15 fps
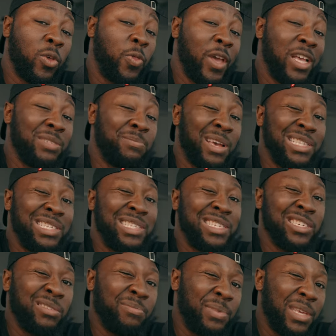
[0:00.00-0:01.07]
things might
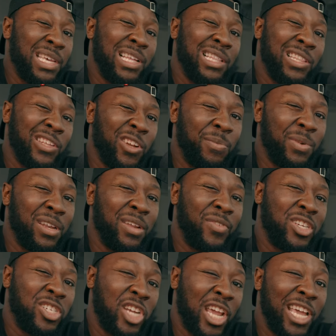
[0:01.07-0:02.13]
still be a little bit of
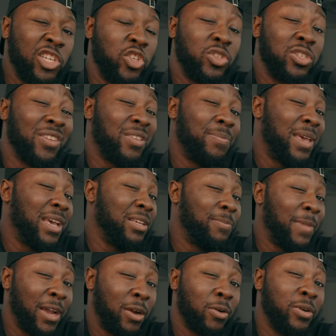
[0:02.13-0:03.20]
a change, you still have to make a
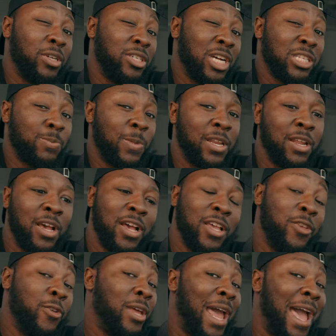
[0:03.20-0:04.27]
micro adjustment,
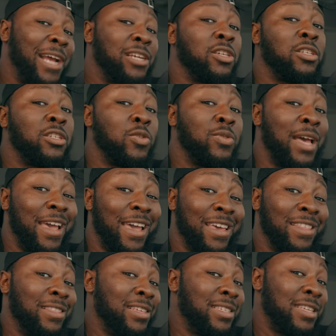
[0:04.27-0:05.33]
you could actually do that
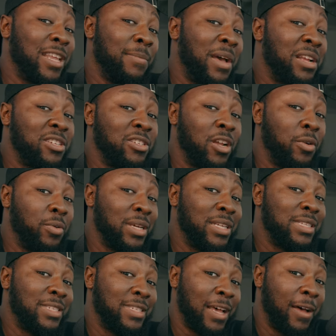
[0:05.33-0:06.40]
in the CINEMATCH node
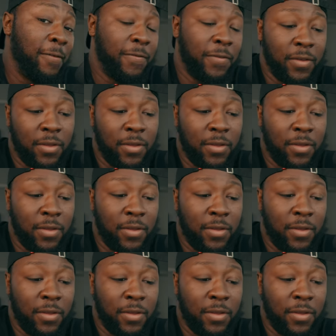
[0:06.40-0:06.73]
itself.